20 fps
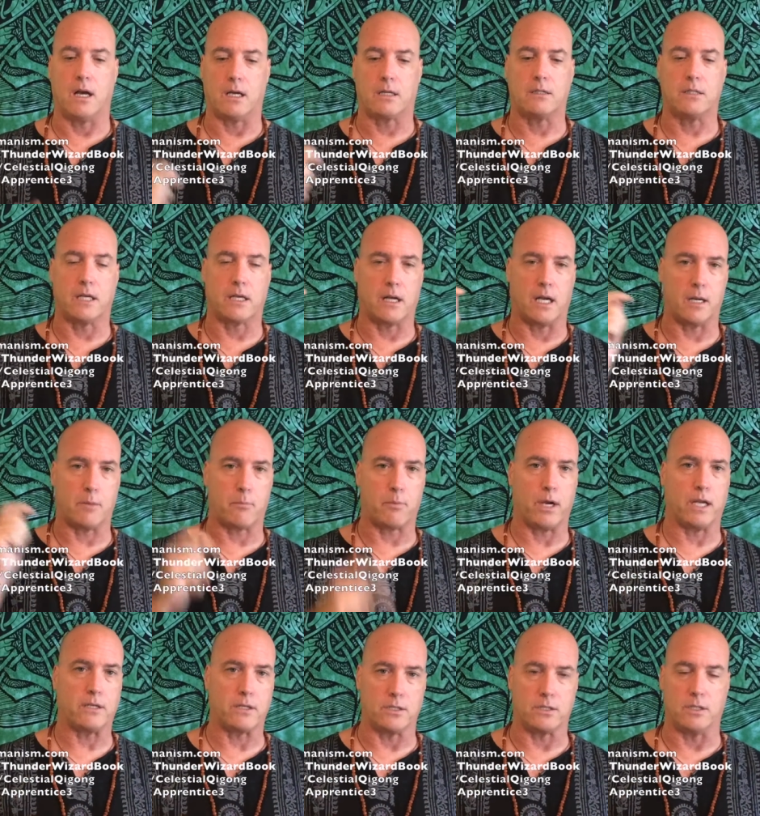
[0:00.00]
click on
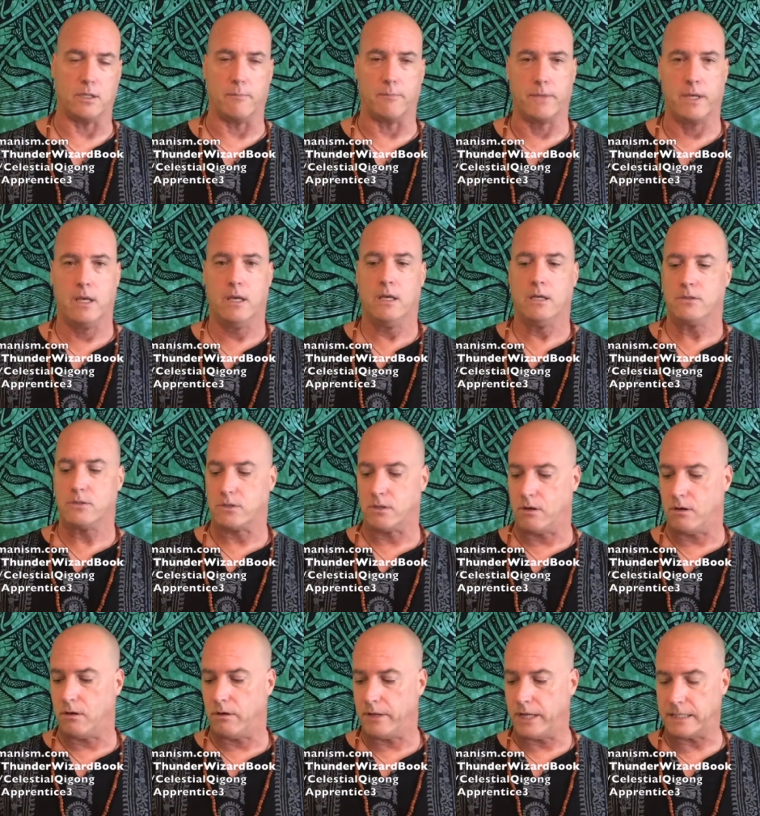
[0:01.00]
apprenticeship.
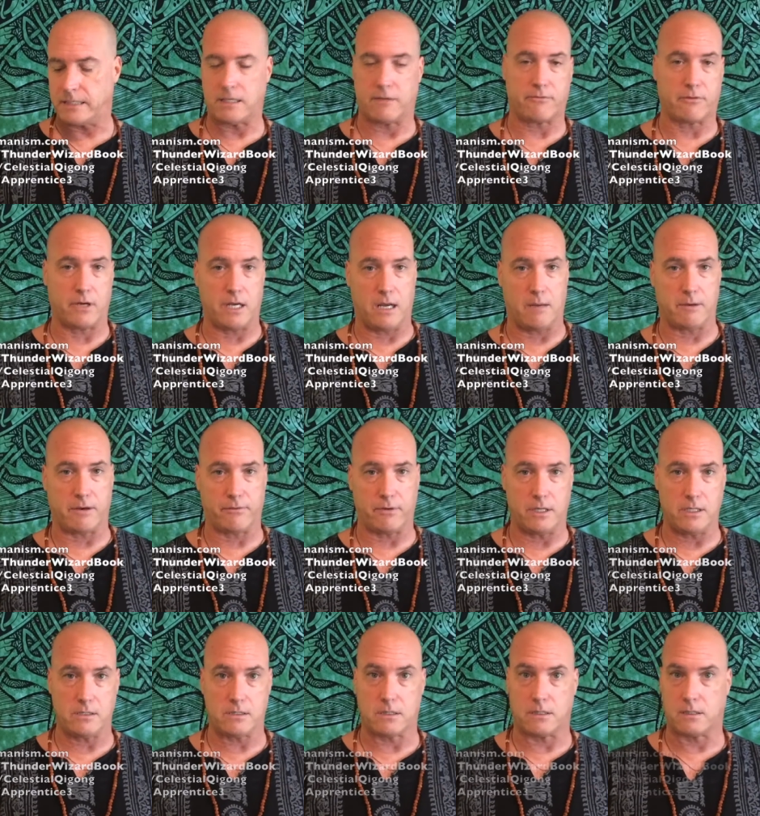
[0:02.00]
So that's it for now, my
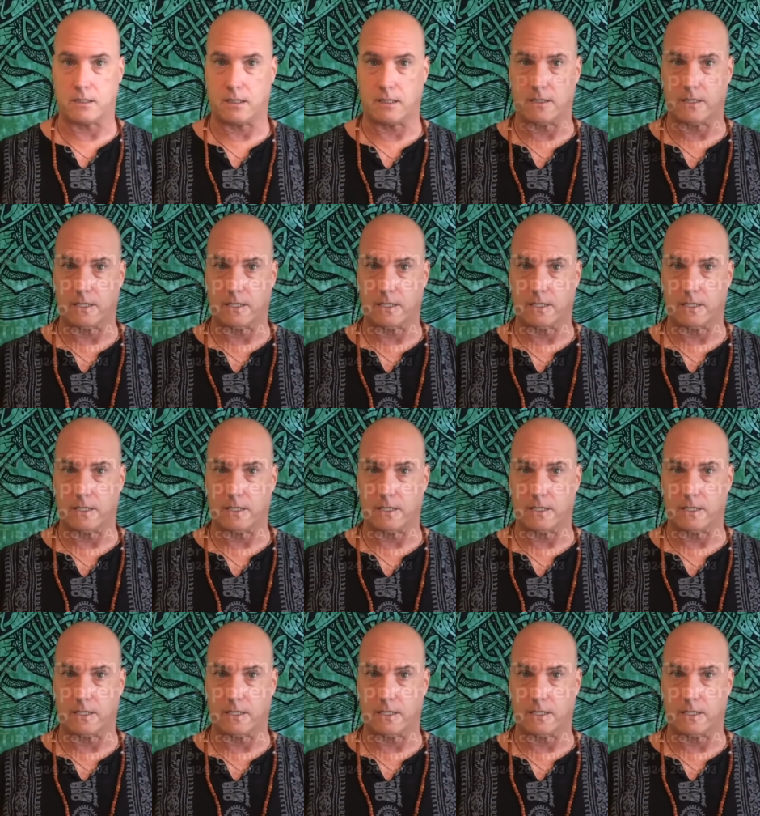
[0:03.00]
friends. Until